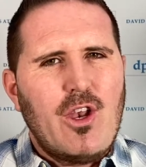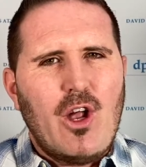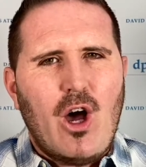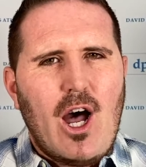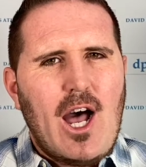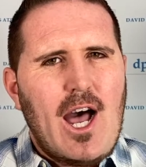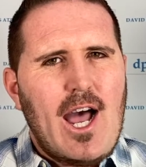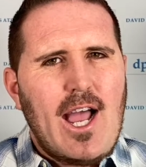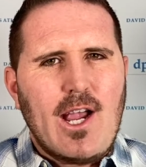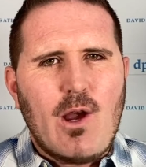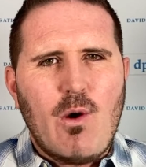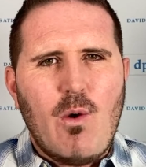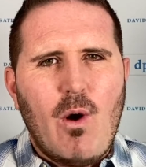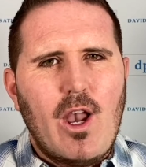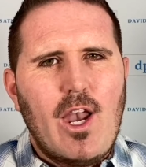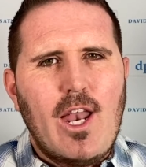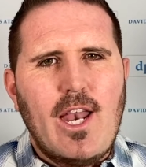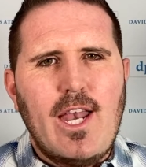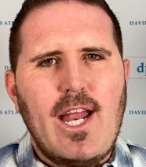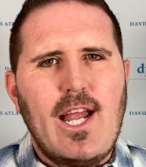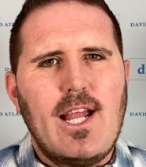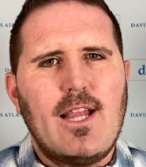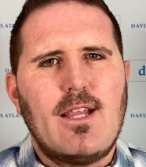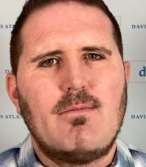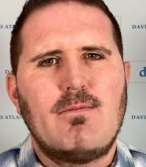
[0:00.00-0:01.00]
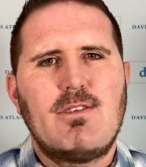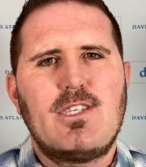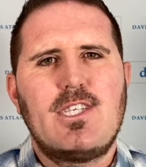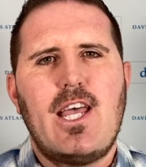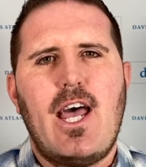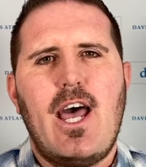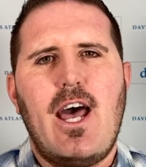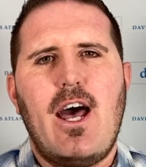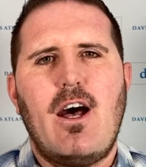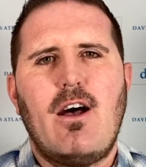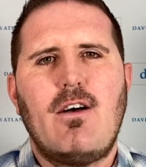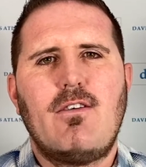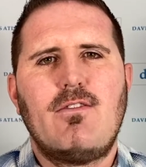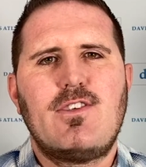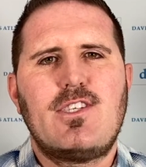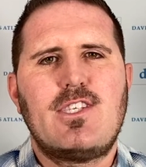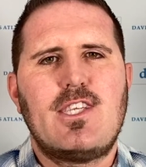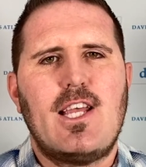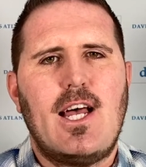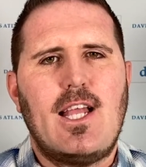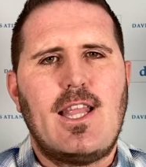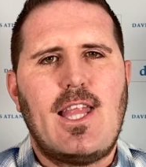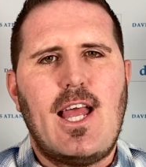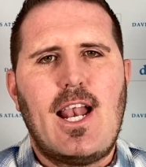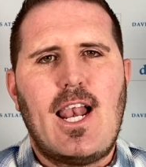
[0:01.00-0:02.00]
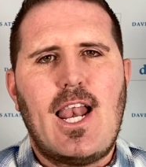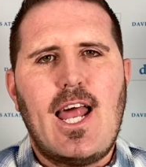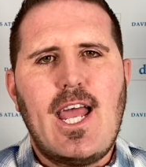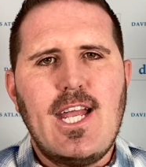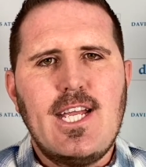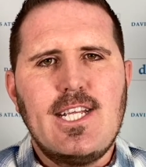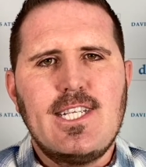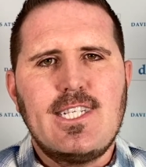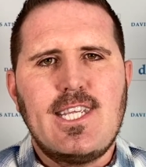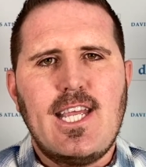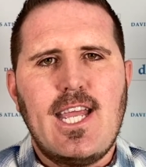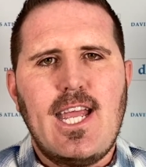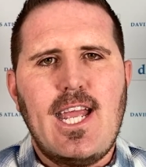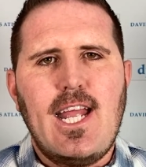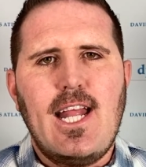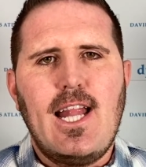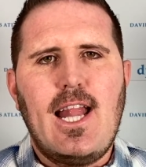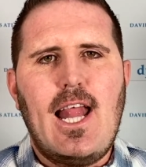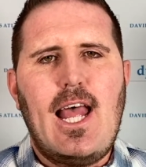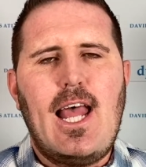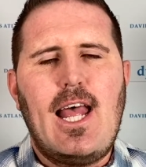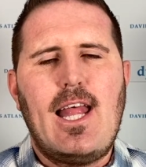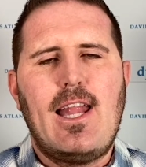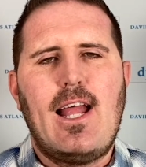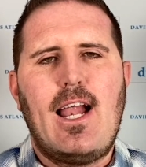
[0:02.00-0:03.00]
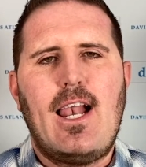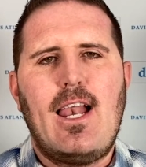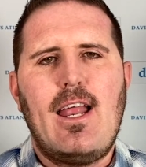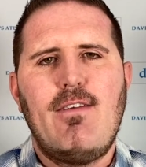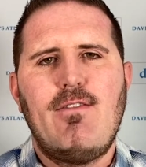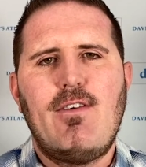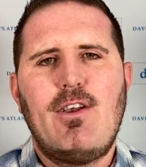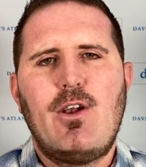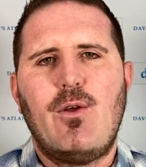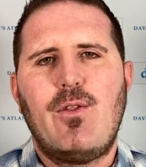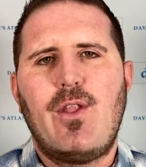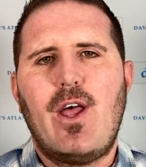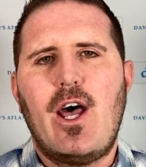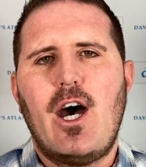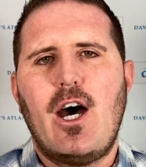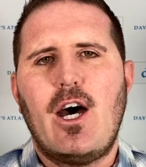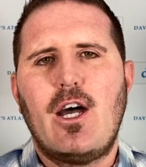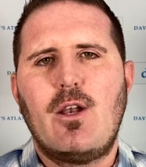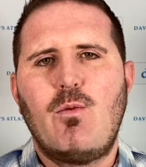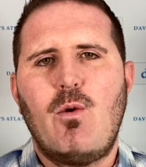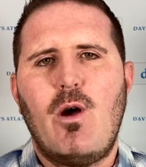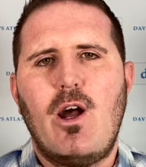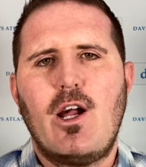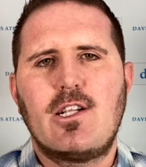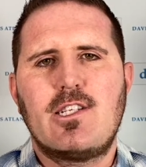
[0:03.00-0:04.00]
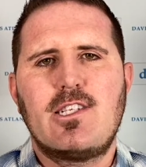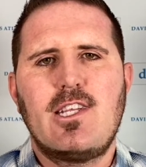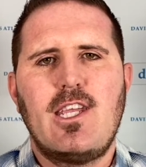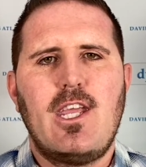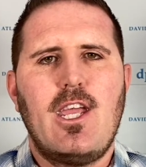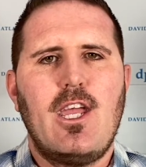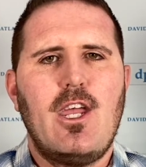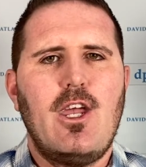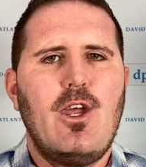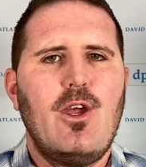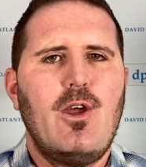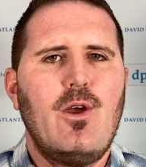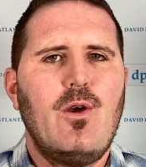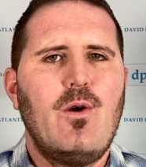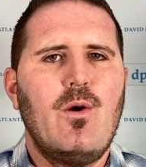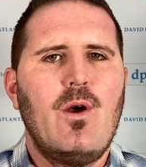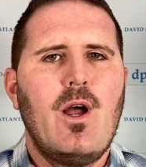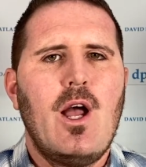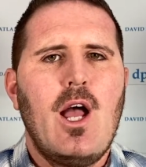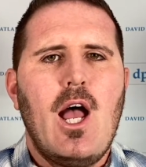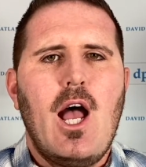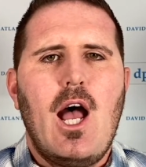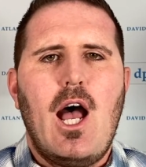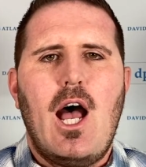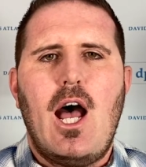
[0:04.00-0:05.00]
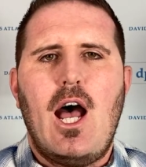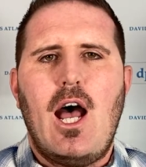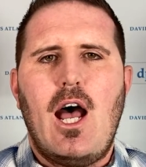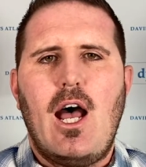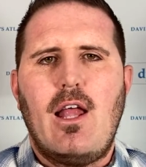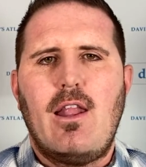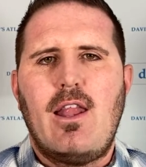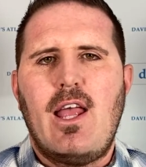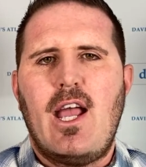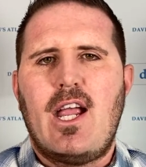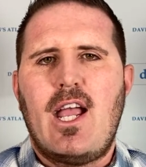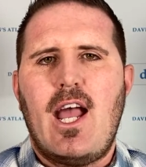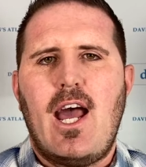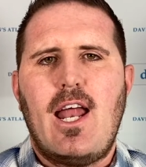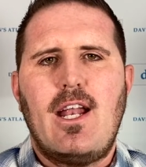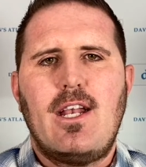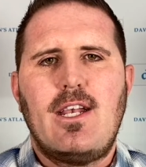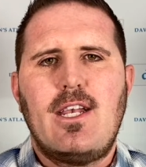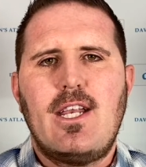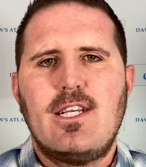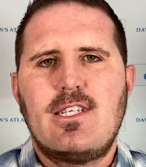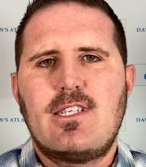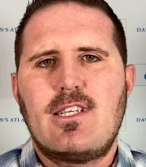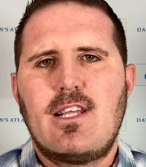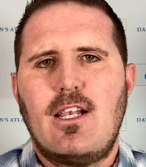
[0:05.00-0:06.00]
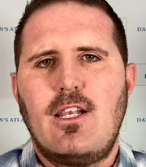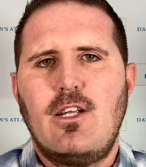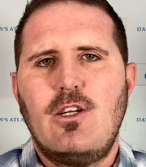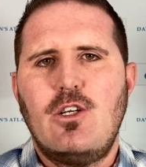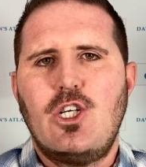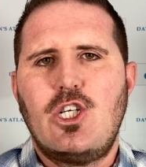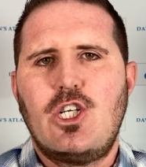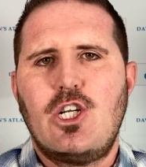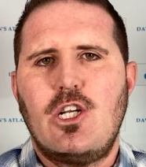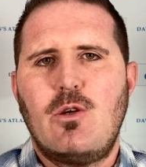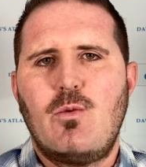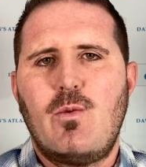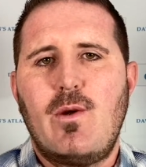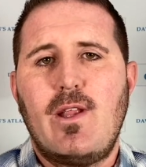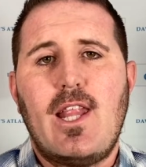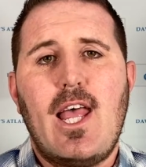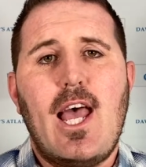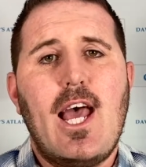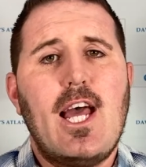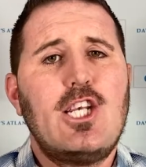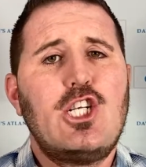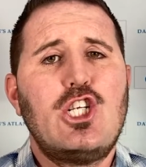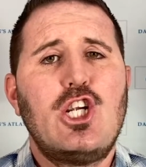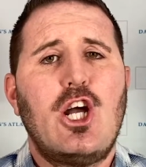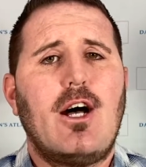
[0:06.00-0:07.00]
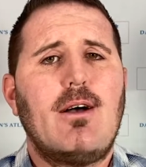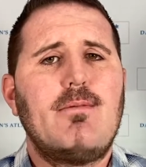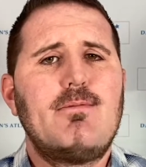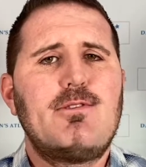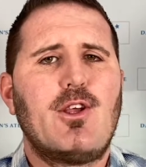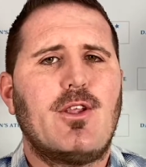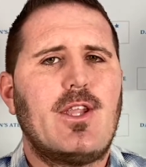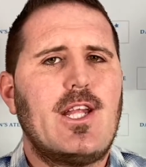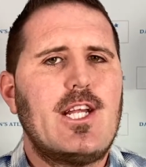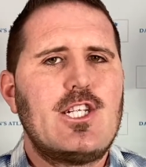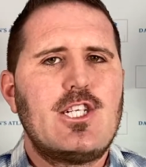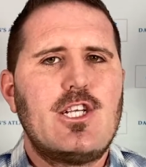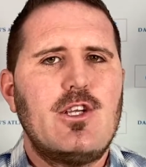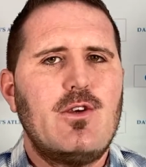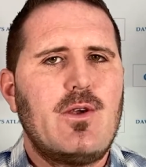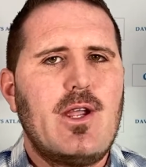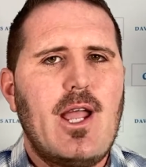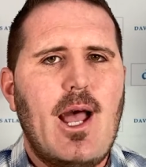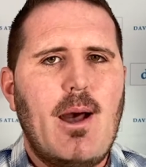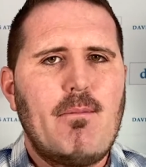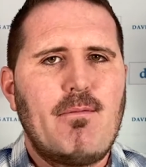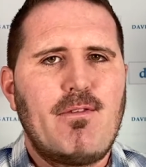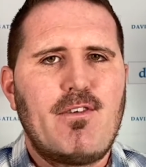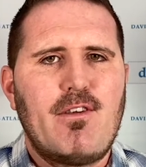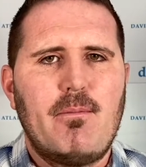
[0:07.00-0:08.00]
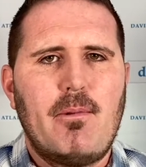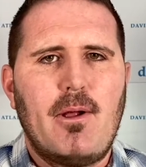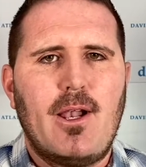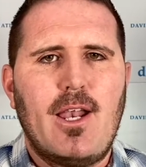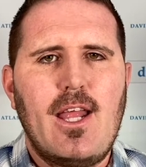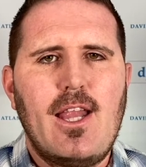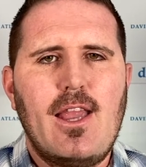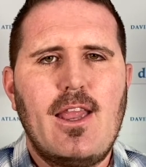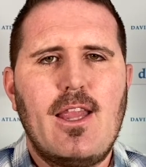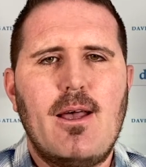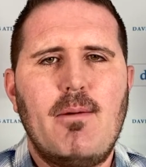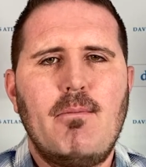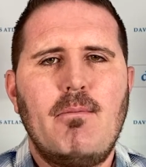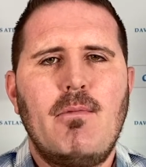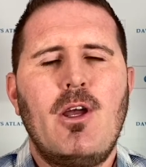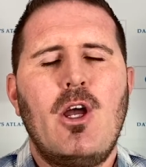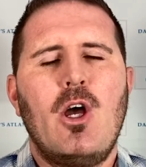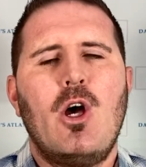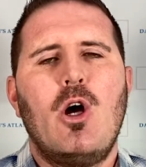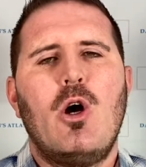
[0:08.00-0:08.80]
high quality themselves. They're lazy. They're leaving all the hard work to you. They're kind of disillusioned with their jobs, or they're too comfortable in them.